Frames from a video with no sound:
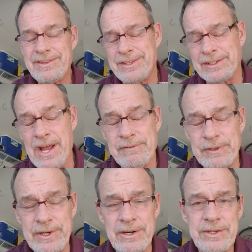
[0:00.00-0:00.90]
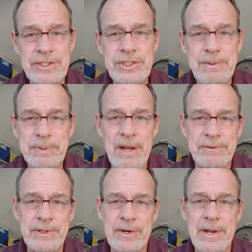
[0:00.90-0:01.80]
The lavalier, the cheap
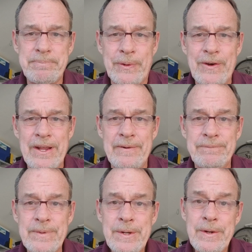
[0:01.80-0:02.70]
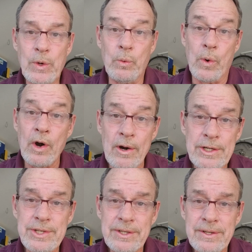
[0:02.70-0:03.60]
lavalier I put in,
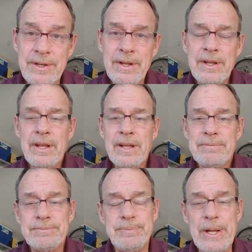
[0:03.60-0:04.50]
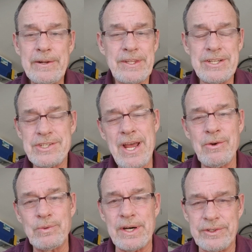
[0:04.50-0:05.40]
worked, but the
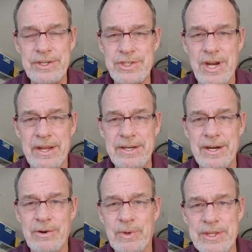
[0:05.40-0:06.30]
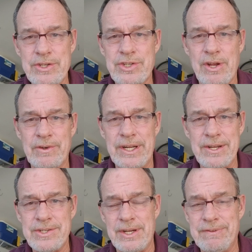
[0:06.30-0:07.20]
sound quality is not near what the Sony
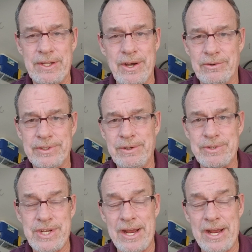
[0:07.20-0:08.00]
is, even though it was